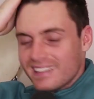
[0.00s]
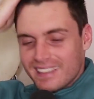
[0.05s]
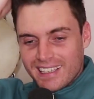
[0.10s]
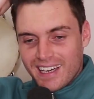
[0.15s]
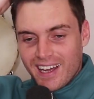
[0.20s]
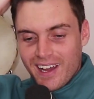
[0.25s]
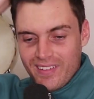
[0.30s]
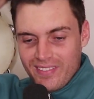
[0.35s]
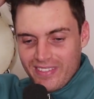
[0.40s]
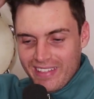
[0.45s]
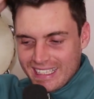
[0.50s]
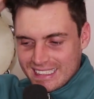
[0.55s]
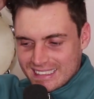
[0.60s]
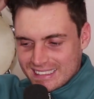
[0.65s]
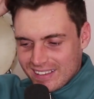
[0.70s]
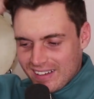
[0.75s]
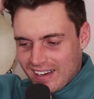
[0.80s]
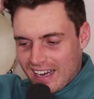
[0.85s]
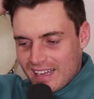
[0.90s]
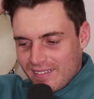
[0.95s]
You know,
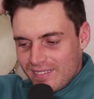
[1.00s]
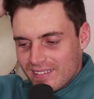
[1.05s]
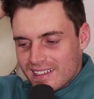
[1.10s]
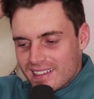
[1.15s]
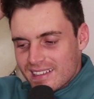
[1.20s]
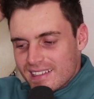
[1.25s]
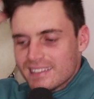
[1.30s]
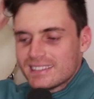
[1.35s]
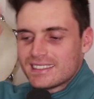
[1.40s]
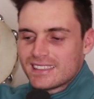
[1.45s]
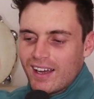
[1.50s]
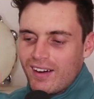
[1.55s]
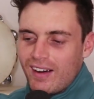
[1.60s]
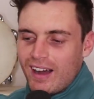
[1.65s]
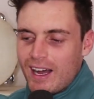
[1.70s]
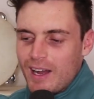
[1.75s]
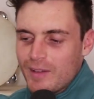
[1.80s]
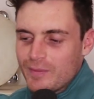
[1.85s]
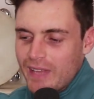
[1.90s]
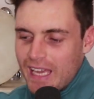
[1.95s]
that's all right.
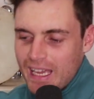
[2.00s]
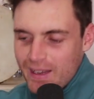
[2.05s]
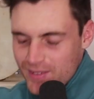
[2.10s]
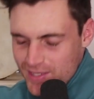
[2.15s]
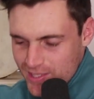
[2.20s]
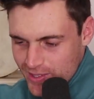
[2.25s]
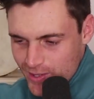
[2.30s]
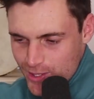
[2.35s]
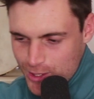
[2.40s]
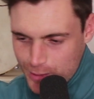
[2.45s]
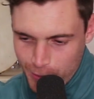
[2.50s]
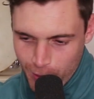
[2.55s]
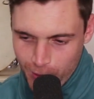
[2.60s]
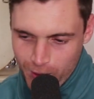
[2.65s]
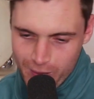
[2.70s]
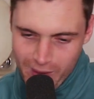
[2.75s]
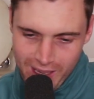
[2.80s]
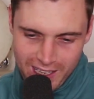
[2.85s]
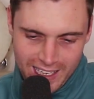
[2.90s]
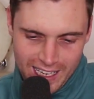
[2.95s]
So he was a good
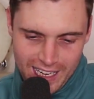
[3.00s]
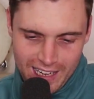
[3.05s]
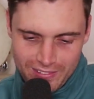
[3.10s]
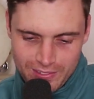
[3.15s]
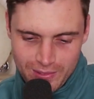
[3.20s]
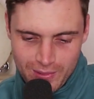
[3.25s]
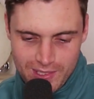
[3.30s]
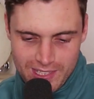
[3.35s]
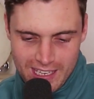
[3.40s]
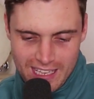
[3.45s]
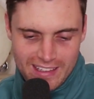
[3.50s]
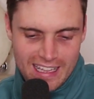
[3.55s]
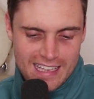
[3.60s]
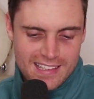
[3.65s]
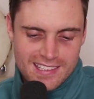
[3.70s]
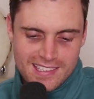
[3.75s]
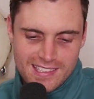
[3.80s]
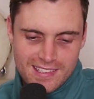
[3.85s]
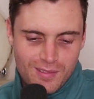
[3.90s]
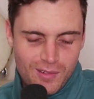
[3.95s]
sport about it afterwards. And
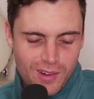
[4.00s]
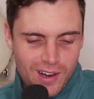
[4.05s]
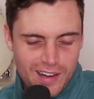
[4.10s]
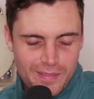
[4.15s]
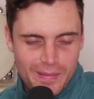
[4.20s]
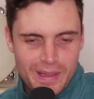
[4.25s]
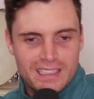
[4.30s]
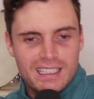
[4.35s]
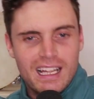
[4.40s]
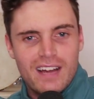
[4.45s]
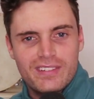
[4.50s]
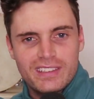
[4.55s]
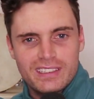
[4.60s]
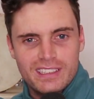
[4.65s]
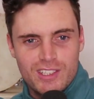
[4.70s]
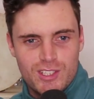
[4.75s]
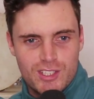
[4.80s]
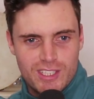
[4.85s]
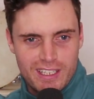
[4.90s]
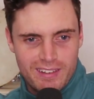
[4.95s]
that's what I've been loving
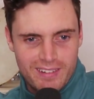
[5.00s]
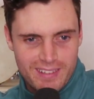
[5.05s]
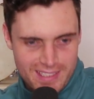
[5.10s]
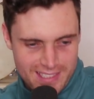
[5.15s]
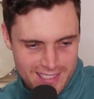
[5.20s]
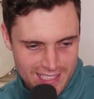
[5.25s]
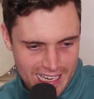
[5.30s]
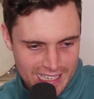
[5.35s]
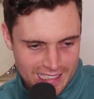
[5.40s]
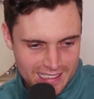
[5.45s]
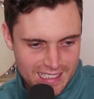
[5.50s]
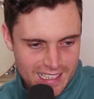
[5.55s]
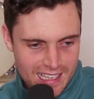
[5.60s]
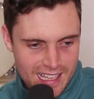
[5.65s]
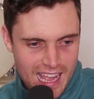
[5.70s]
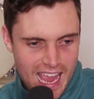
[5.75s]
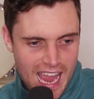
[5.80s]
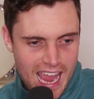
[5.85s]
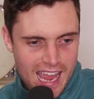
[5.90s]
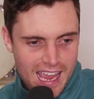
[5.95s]
this year is like
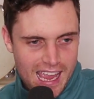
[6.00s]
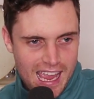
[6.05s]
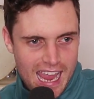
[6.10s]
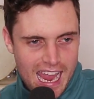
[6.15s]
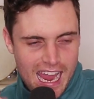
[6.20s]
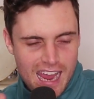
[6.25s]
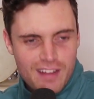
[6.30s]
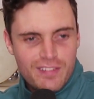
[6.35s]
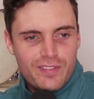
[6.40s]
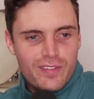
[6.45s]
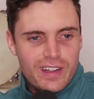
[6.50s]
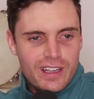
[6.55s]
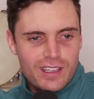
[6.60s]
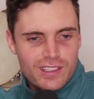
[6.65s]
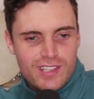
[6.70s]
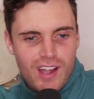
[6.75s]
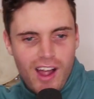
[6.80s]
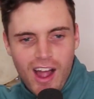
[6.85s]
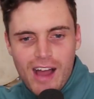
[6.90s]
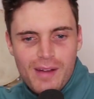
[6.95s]

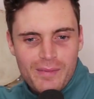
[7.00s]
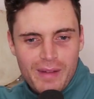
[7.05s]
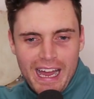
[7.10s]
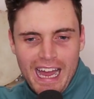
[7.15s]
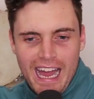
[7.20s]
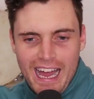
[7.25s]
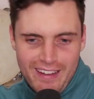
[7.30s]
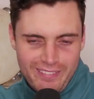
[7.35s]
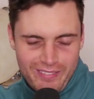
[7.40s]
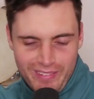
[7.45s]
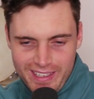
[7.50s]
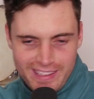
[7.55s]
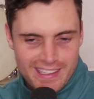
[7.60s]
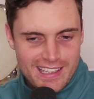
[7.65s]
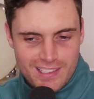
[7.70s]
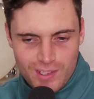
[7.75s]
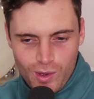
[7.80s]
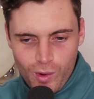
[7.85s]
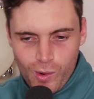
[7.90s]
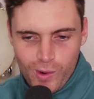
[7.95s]
every time I have one of
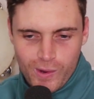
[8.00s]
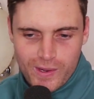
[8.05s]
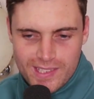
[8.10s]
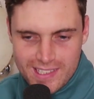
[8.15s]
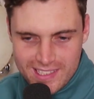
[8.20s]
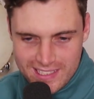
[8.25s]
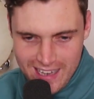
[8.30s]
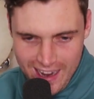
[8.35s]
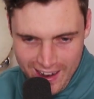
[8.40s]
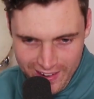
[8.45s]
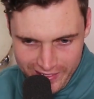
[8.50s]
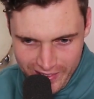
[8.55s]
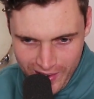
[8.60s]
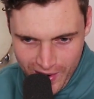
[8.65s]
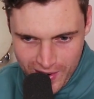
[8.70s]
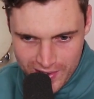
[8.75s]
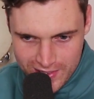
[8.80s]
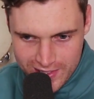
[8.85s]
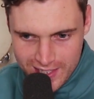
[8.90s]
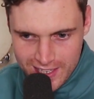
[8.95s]
these awkward
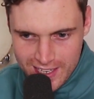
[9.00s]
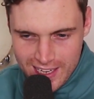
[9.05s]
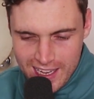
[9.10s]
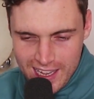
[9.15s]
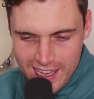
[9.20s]
scenarios,